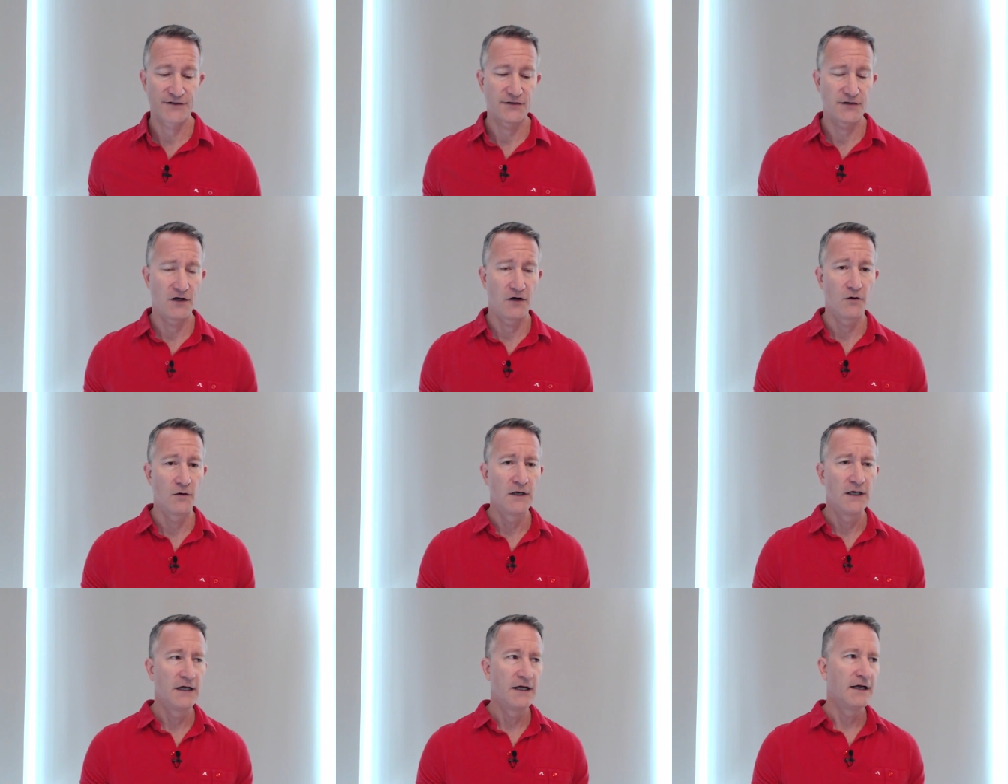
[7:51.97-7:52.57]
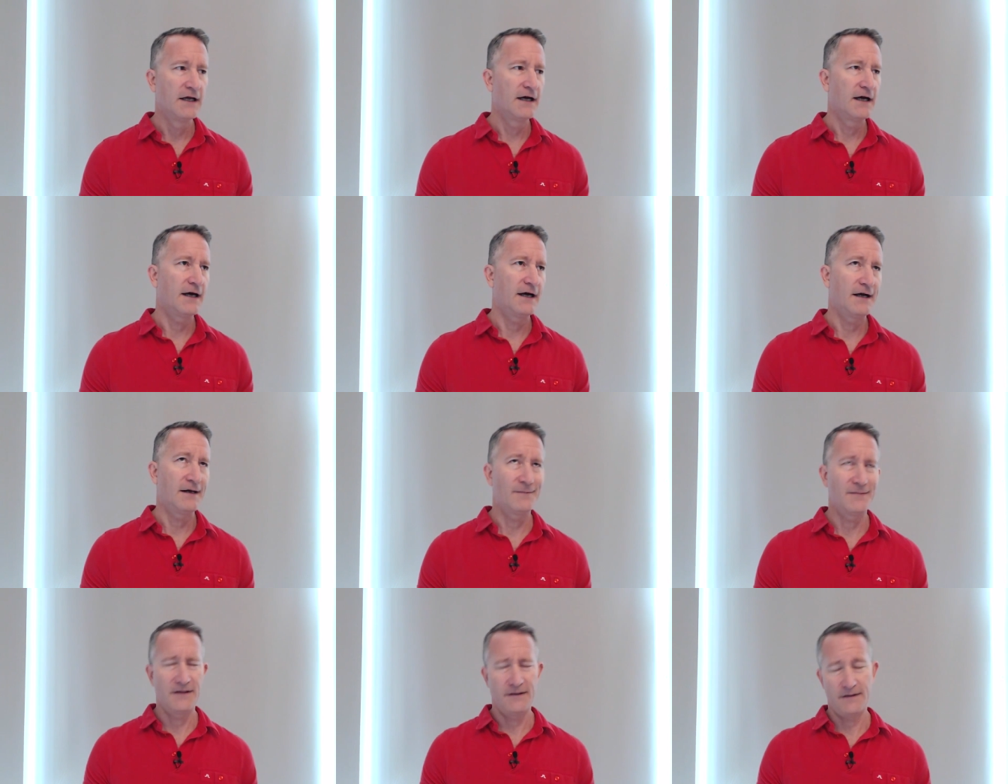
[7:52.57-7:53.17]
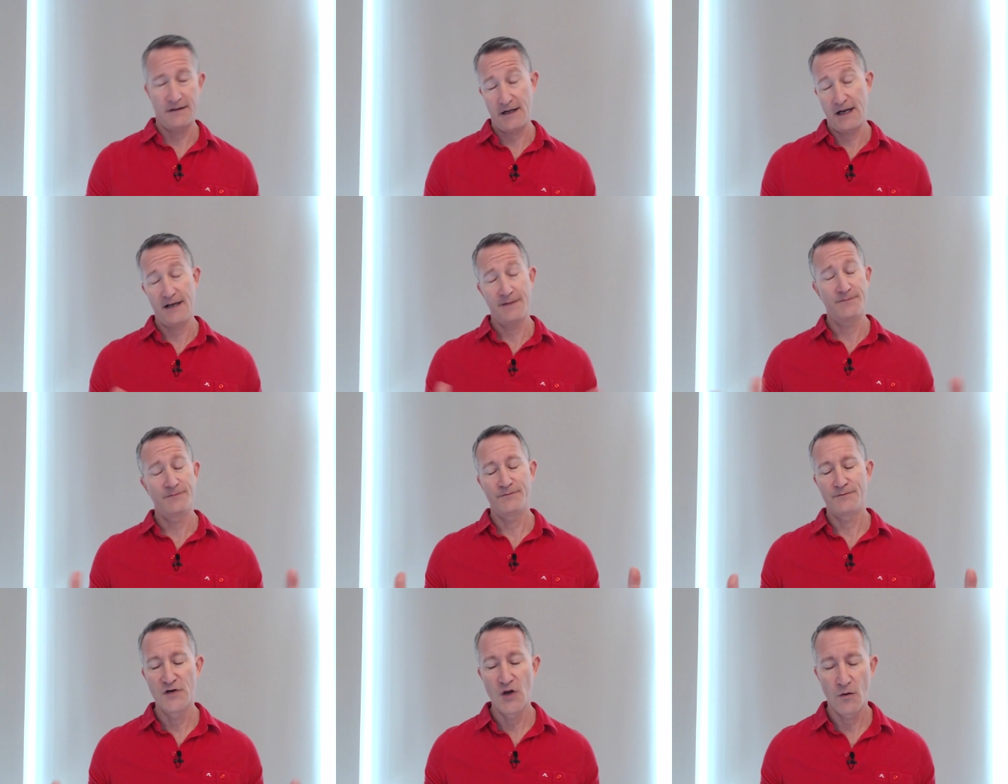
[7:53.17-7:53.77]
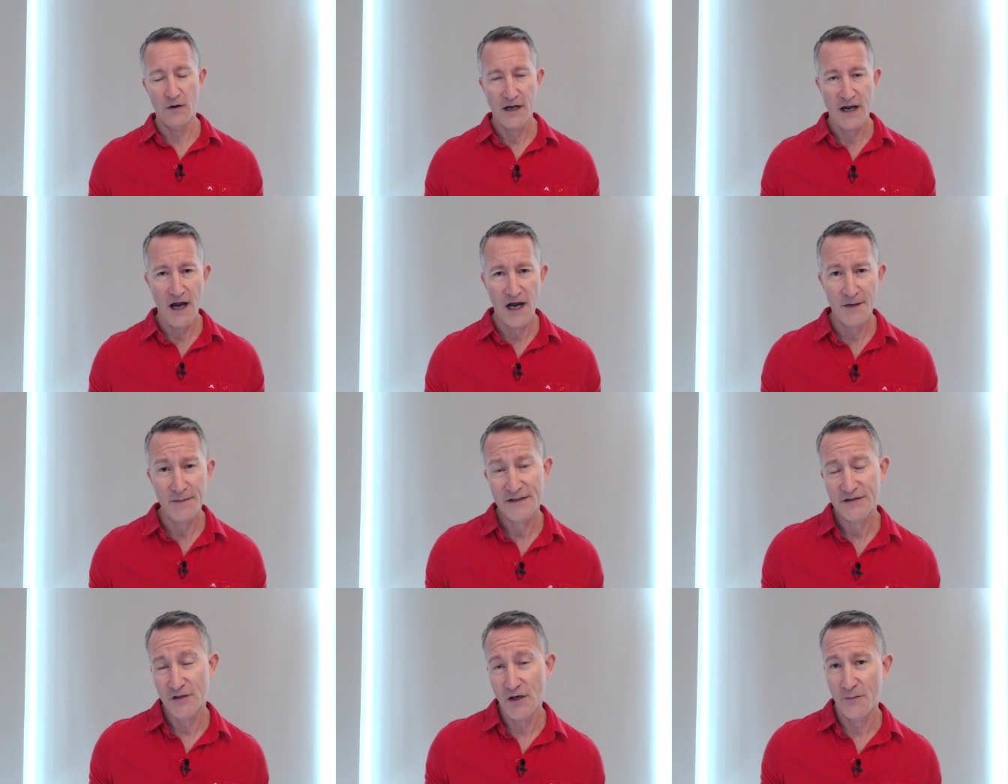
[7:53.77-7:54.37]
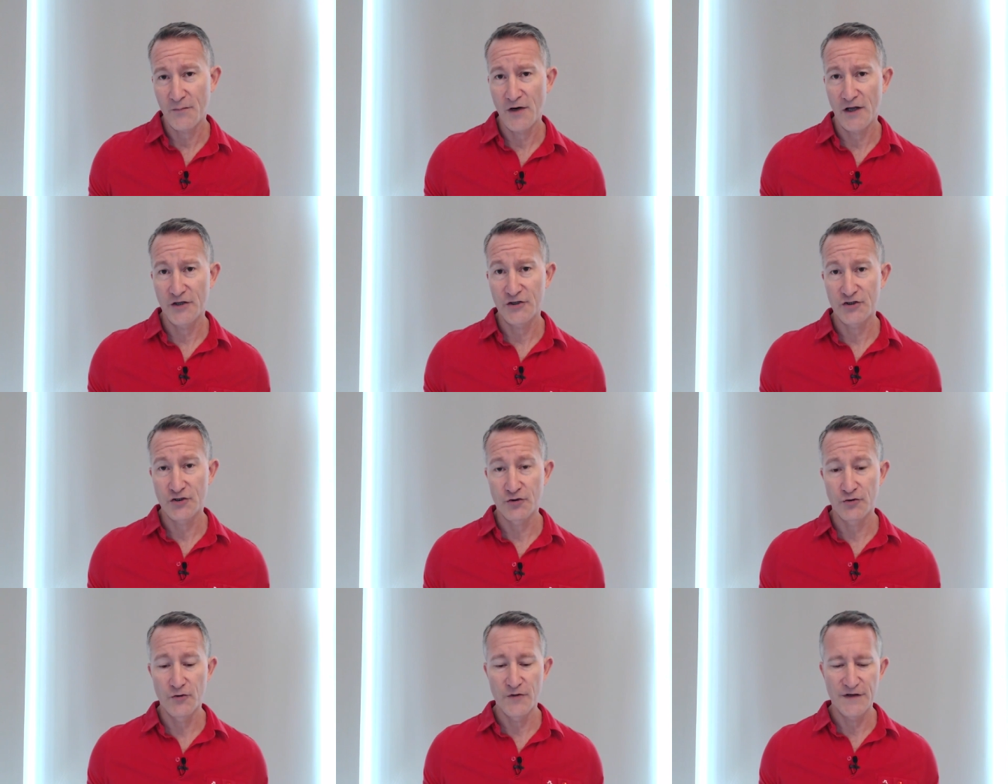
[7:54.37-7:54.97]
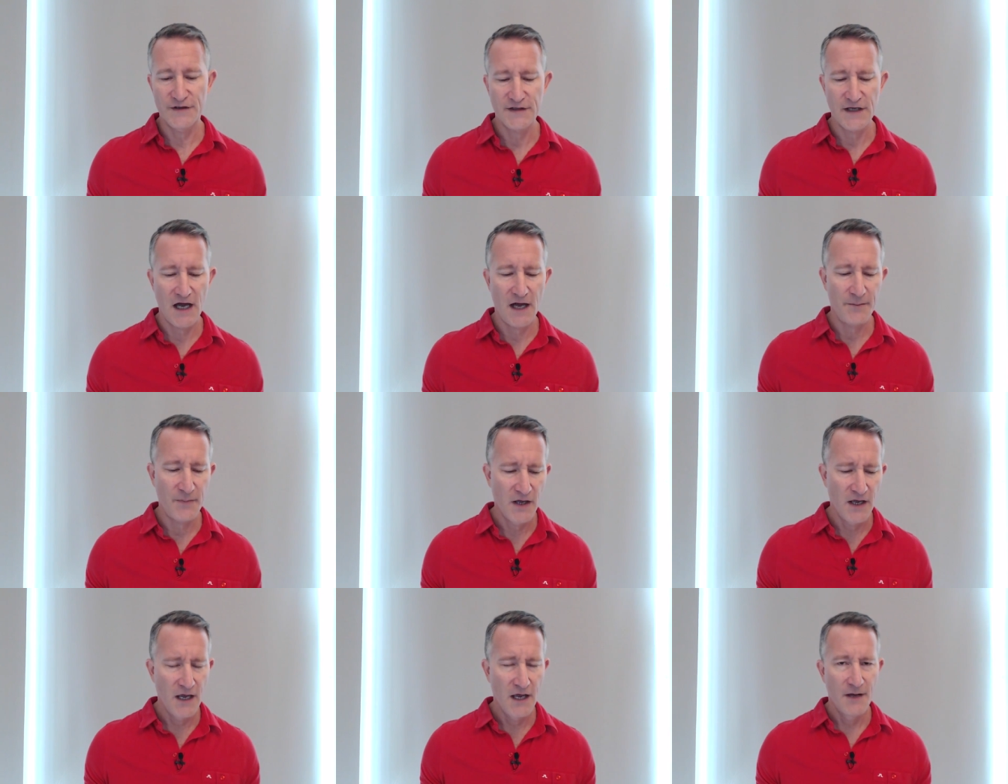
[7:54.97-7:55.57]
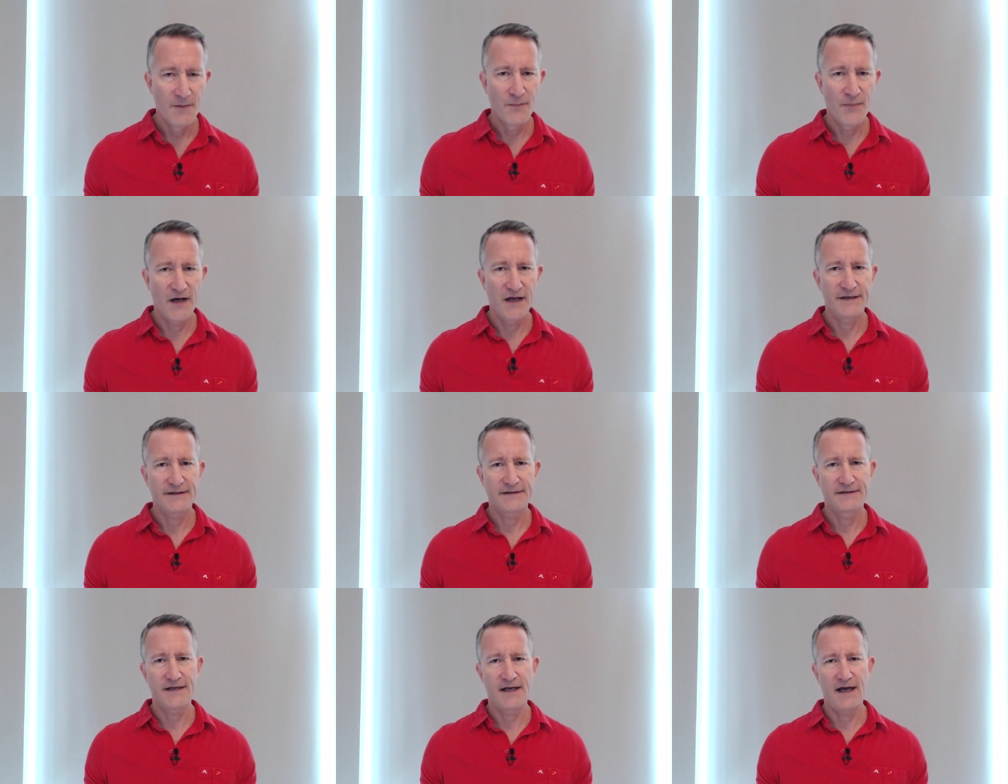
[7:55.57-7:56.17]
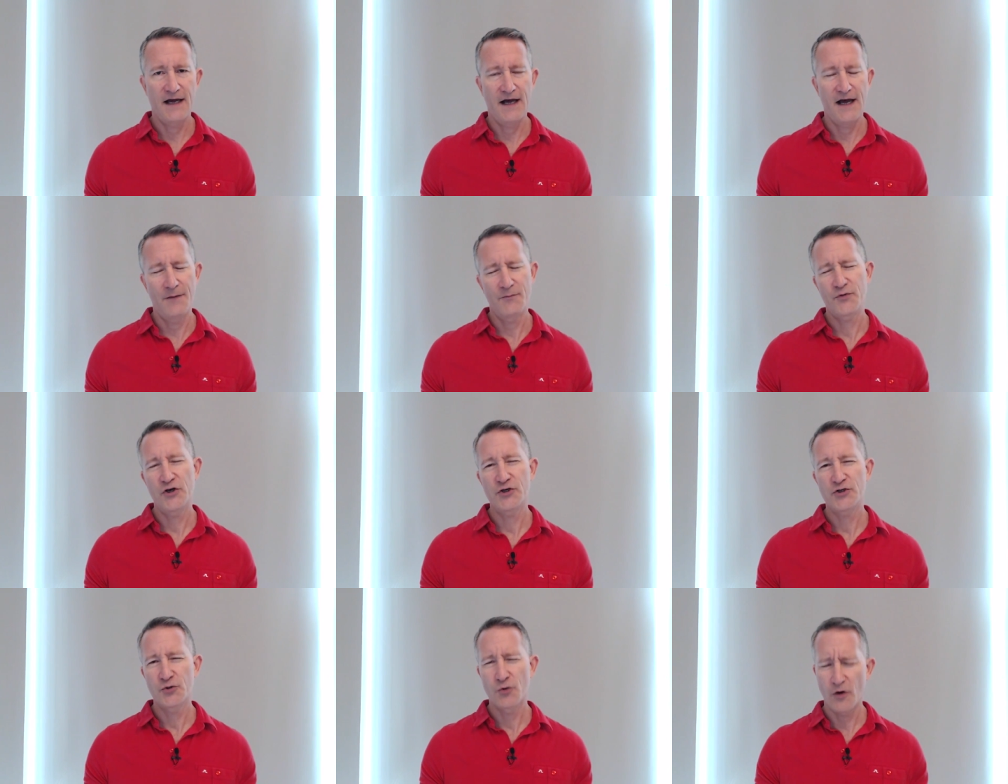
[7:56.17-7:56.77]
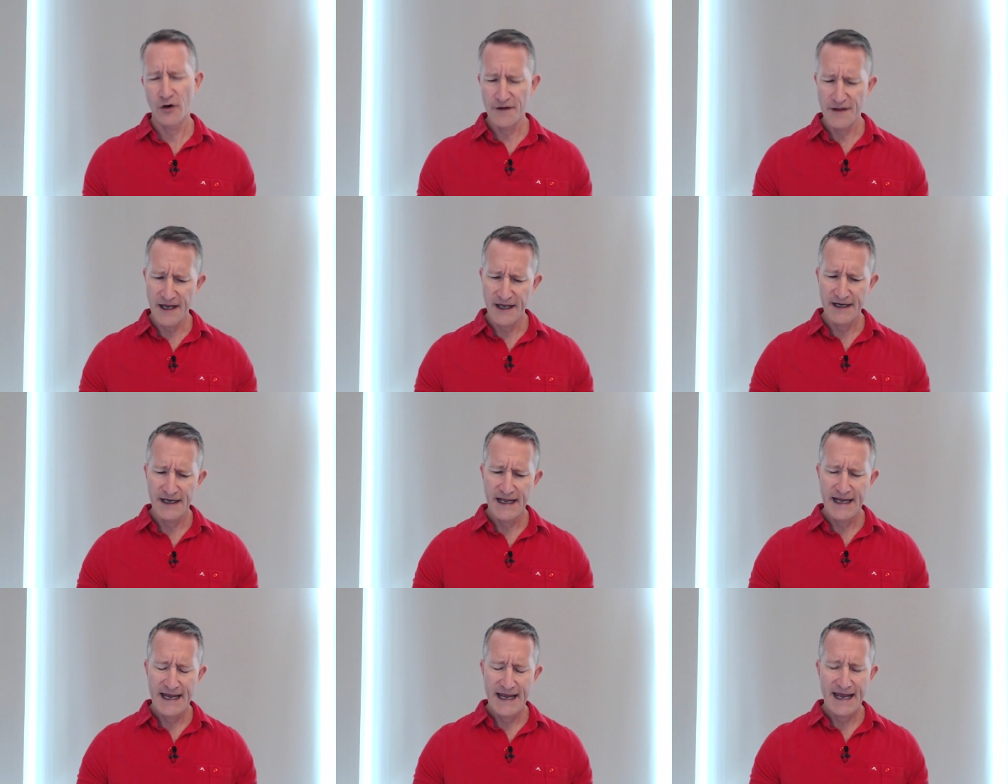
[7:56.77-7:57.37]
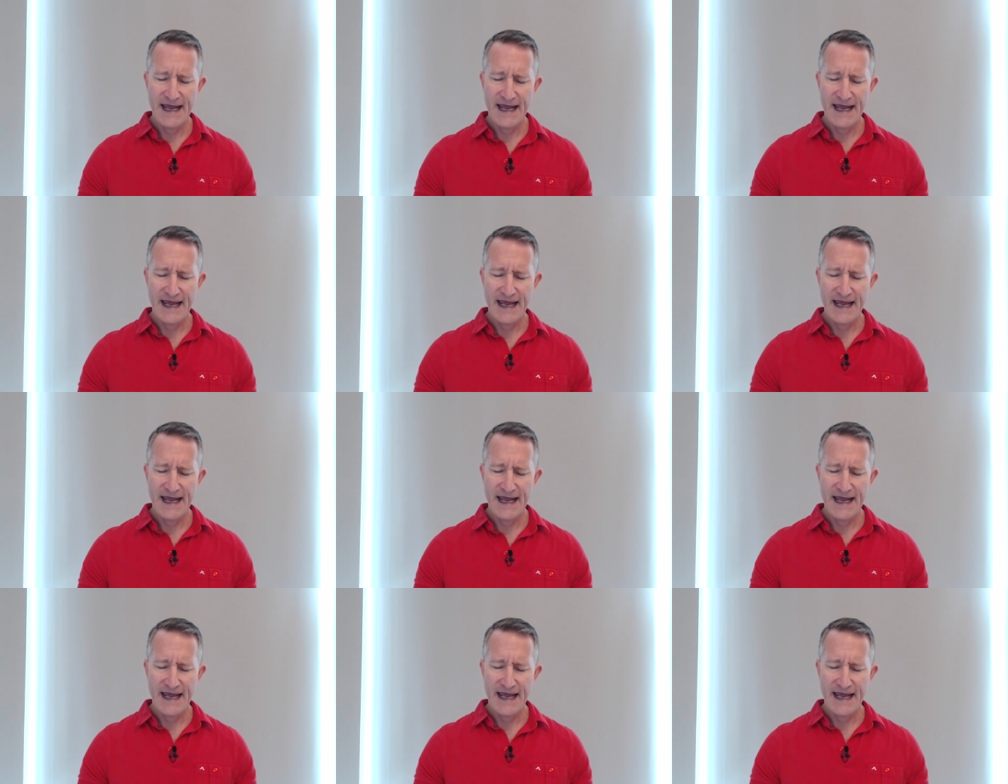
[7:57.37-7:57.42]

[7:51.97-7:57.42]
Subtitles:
So and I'm no economist, and I'll probably screw this up, but I'm pretty sure that